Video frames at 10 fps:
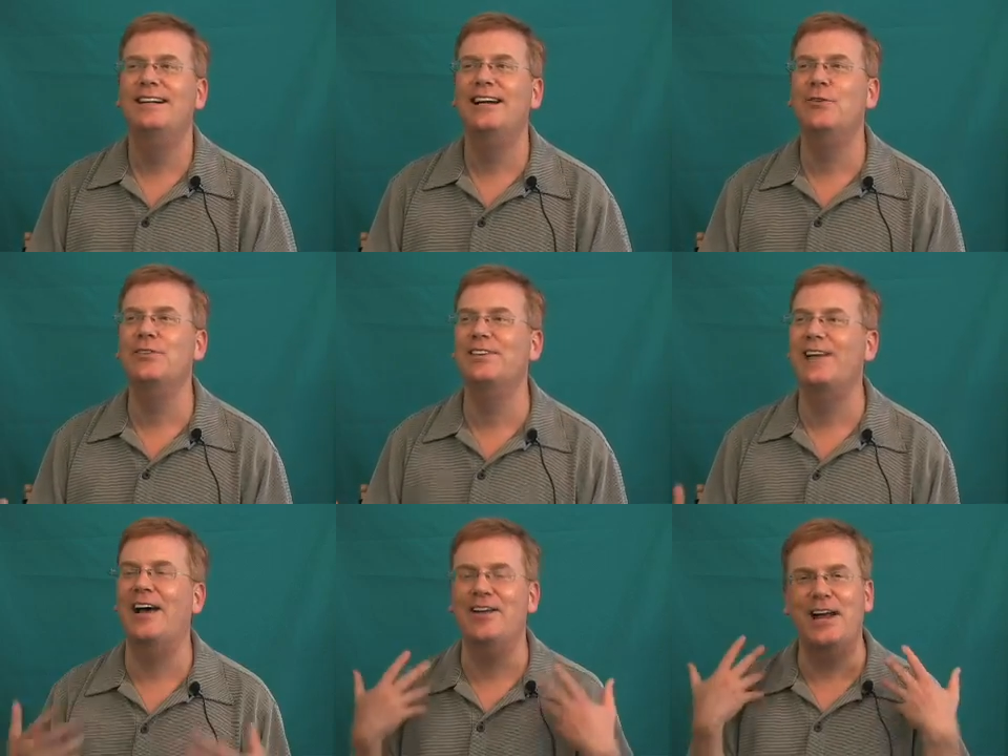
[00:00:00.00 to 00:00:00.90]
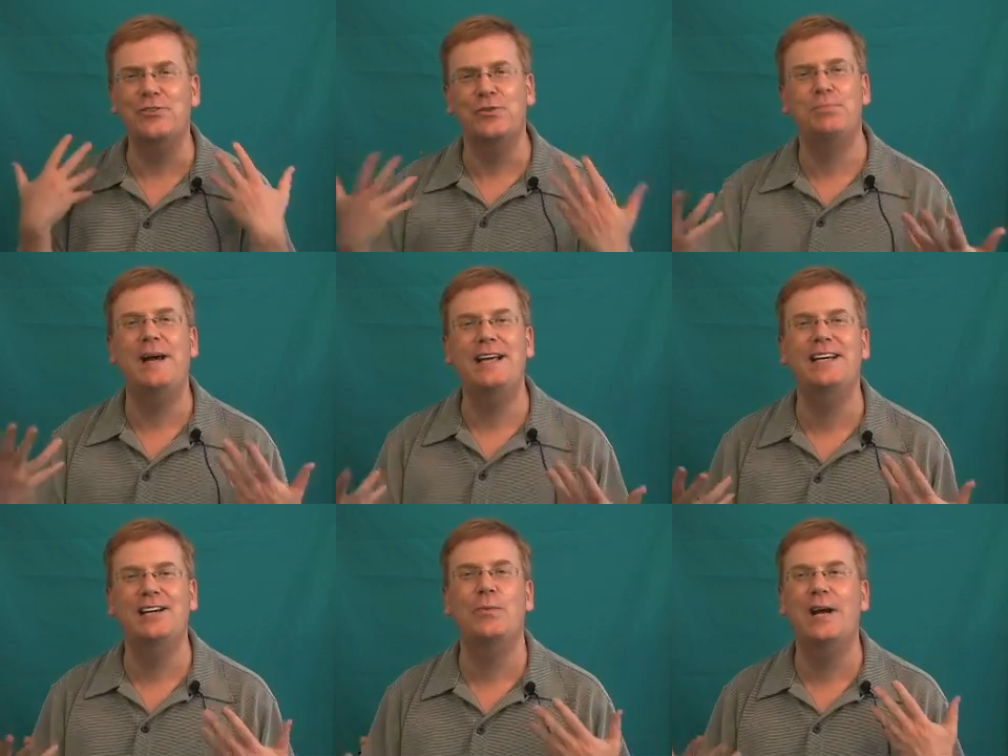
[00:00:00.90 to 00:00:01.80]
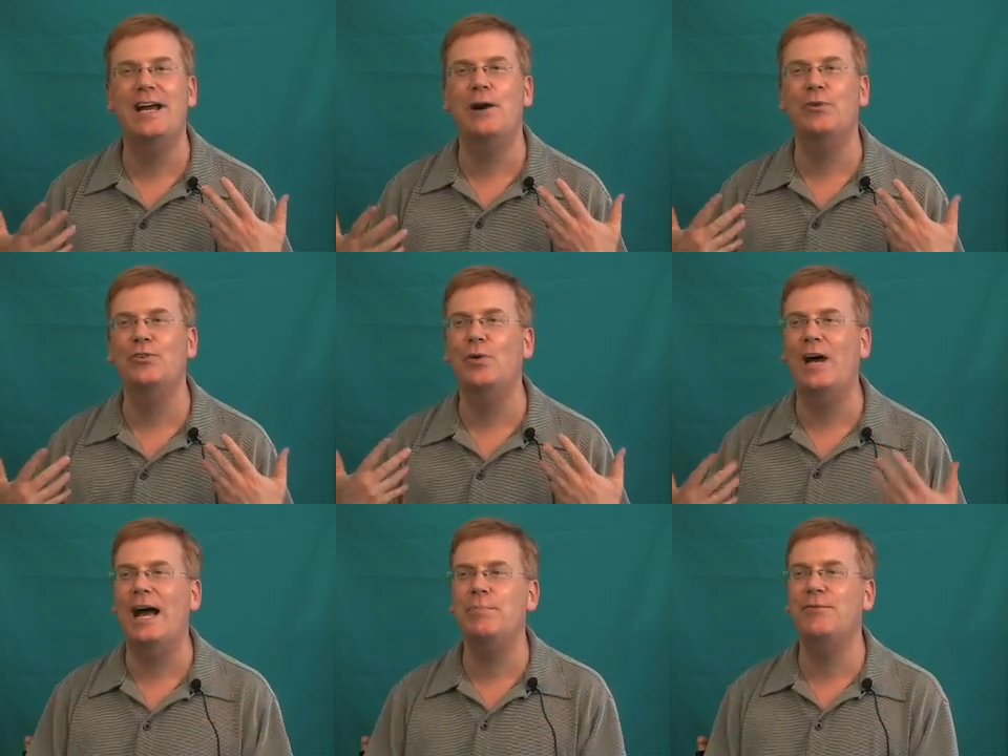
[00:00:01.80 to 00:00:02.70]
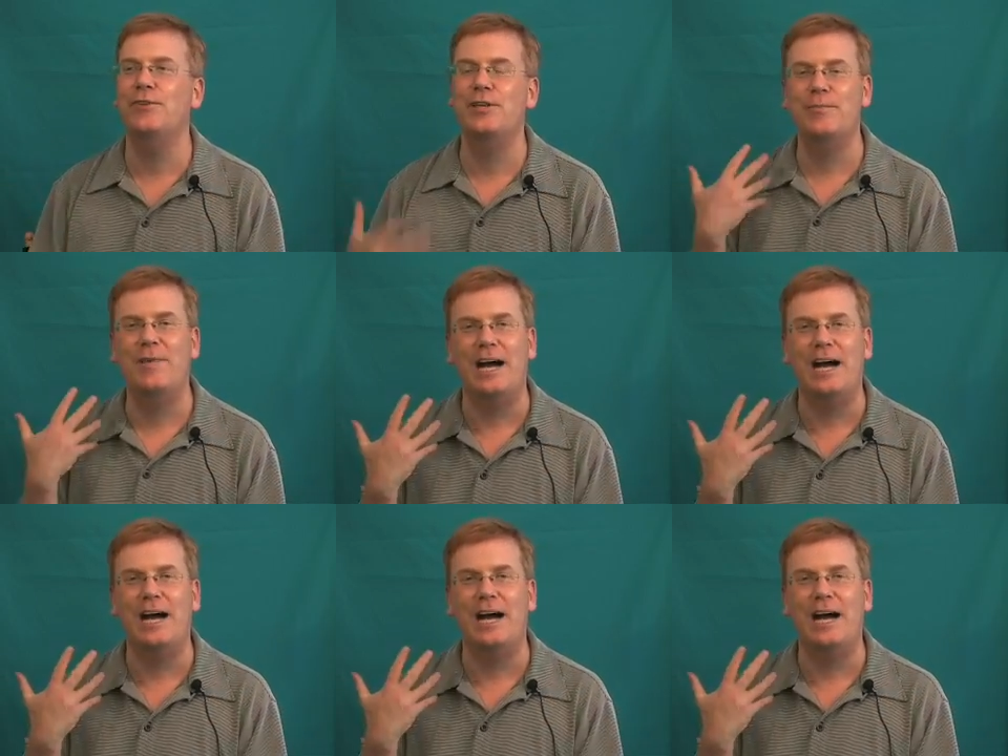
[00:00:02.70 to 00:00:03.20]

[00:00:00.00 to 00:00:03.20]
It was, and as I was biking away, I was so happy for them.